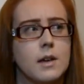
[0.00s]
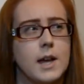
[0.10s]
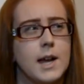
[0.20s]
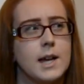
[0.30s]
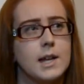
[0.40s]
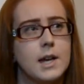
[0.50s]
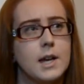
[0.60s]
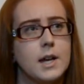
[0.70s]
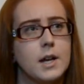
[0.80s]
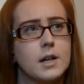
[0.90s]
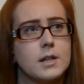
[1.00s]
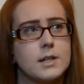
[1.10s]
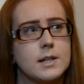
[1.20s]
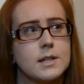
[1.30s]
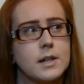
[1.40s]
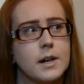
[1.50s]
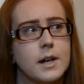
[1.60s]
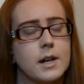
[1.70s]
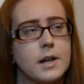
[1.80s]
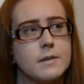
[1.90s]
eighty, sixty or
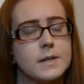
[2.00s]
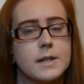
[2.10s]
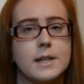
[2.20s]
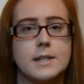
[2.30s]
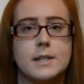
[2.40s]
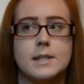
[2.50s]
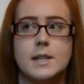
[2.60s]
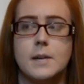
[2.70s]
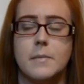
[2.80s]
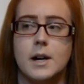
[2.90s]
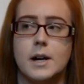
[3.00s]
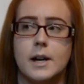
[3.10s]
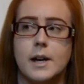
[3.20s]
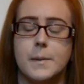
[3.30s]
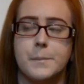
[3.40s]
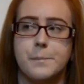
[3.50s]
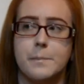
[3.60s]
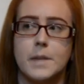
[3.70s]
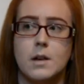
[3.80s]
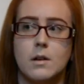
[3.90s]
eighty, it was like sixty American,
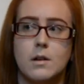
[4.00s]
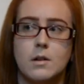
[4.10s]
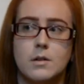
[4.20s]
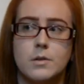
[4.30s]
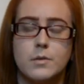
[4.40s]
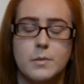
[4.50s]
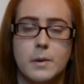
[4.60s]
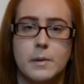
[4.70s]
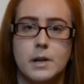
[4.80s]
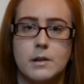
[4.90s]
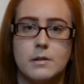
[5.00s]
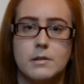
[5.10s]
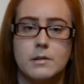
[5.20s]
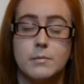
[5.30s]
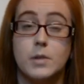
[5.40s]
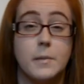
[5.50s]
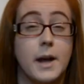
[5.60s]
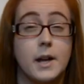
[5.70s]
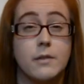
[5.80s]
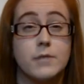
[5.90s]
so it was probably really bad
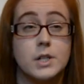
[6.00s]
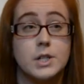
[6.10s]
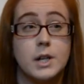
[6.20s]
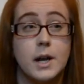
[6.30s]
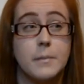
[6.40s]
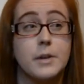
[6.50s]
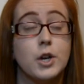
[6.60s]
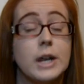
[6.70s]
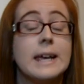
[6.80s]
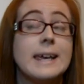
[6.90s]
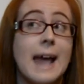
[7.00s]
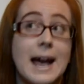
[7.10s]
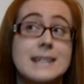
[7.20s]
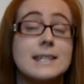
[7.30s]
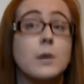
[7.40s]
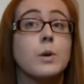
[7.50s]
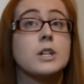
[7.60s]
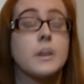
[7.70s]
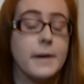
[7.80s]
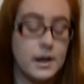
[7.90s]
at conversion. I'm gonna guess with
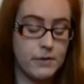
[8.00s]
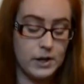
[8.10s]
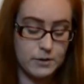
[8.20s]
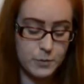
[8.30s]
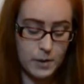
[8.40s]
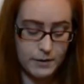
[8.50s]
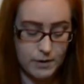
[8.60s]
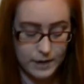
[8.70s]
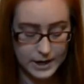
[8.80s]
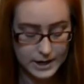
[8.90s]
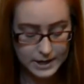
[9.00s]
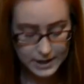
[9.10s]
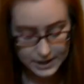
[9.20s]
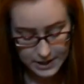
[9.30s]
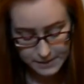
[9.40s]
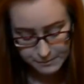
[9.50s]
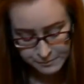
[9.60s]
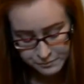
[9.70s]
shipping and everything it was probably around eighty Canadian,